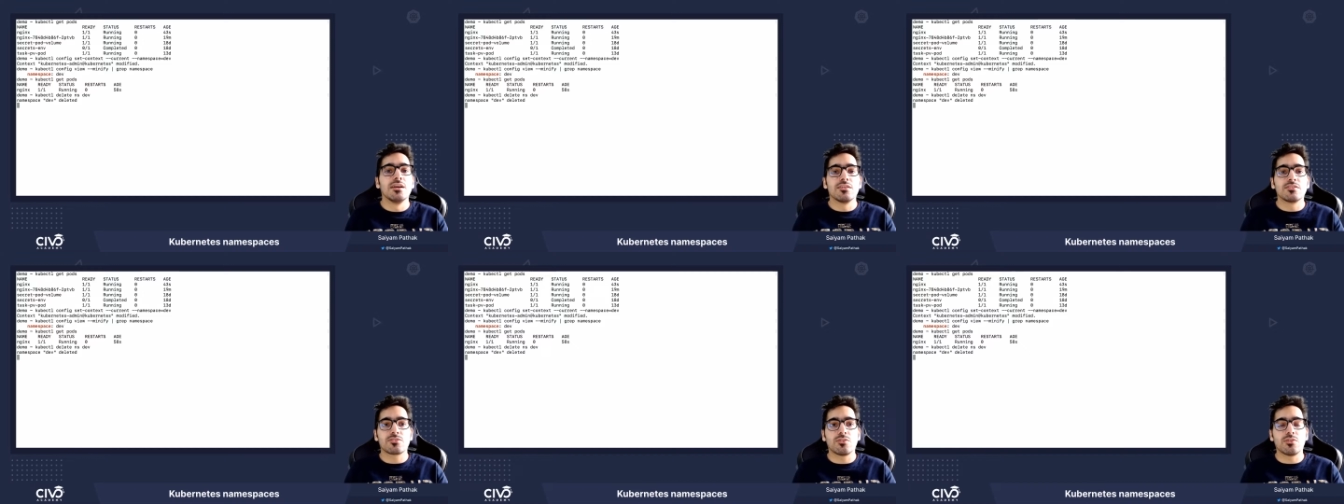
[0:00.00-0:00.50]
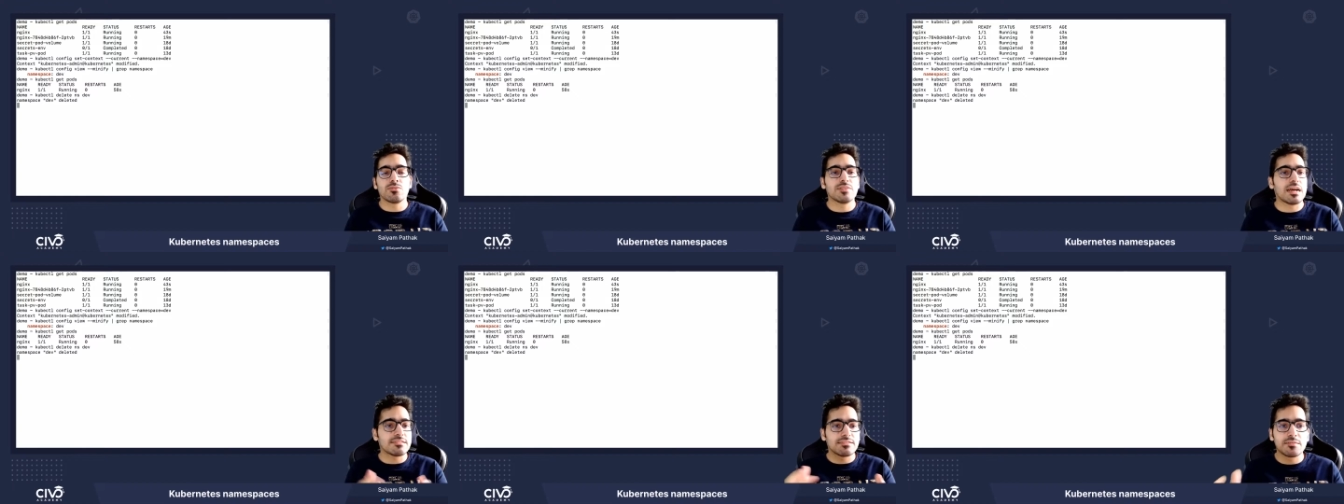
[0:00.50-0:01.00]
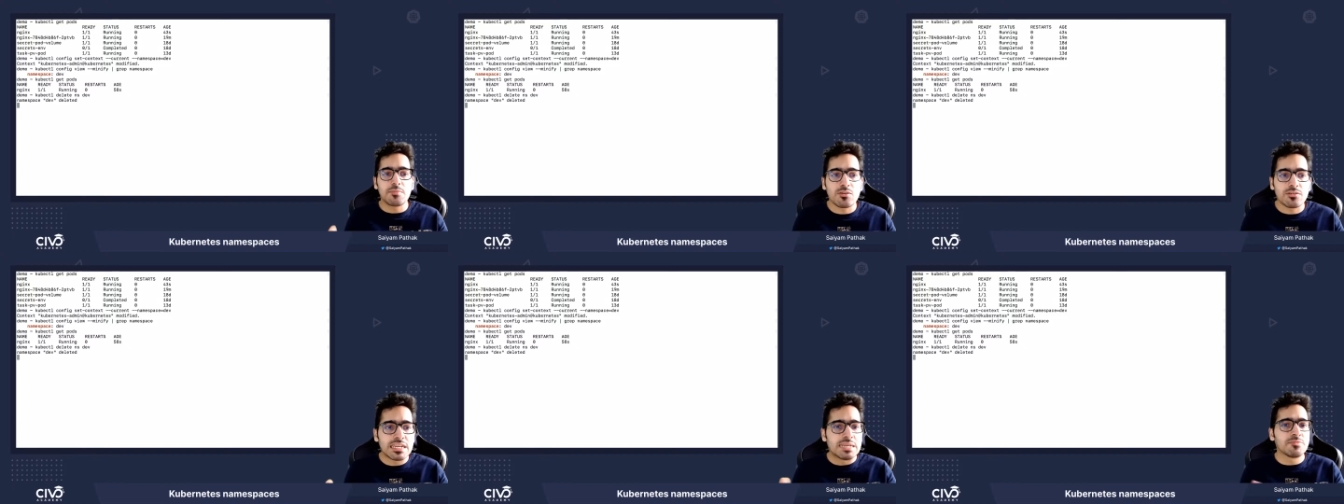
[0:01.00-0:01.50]
so that's it
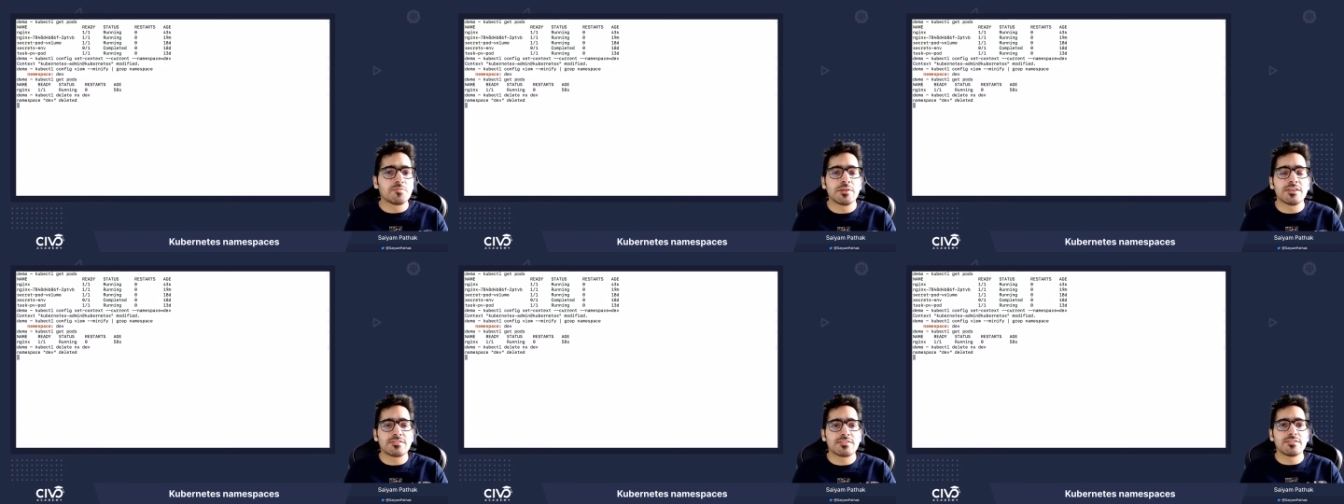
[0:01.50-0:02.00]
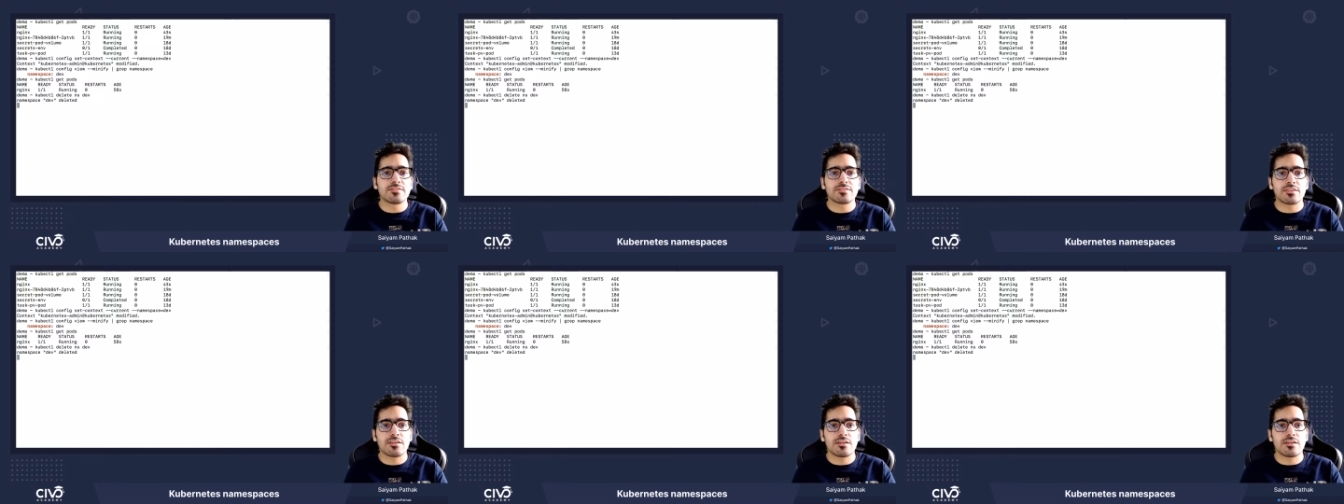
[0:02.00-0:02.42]
about namespaces